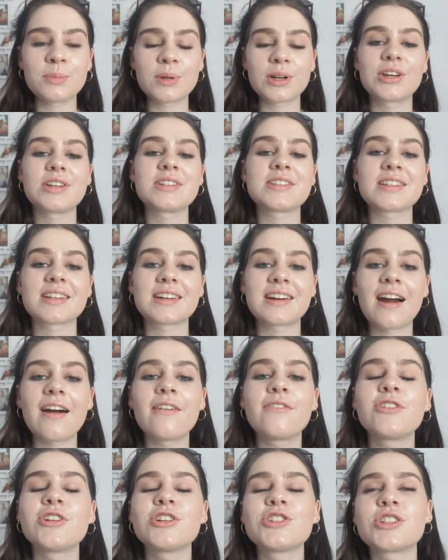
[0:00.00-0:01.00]
because the
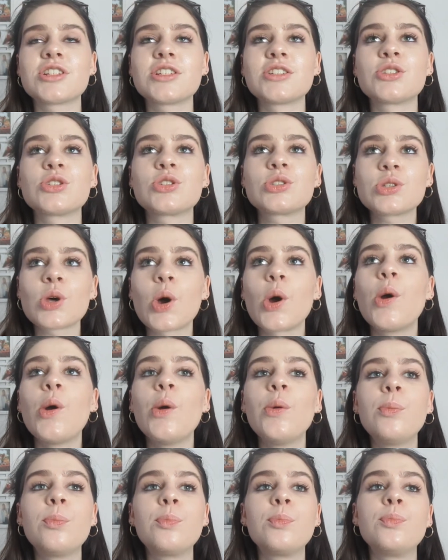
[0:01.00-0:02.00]
coverage is
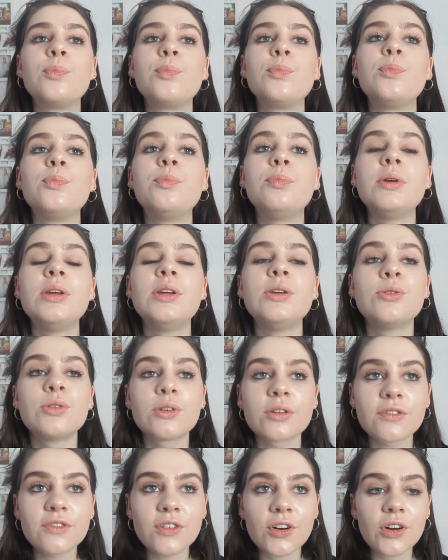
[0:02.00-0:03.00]
so
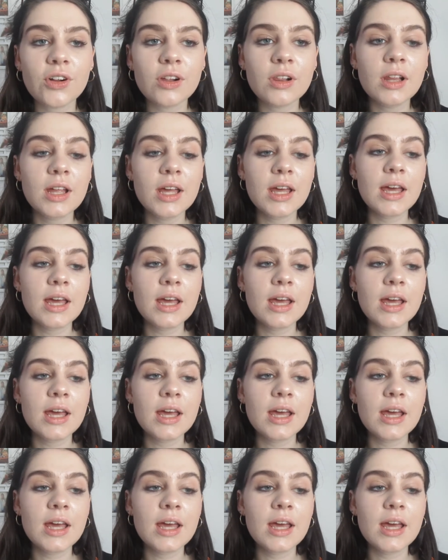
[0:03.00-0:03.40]
beautiful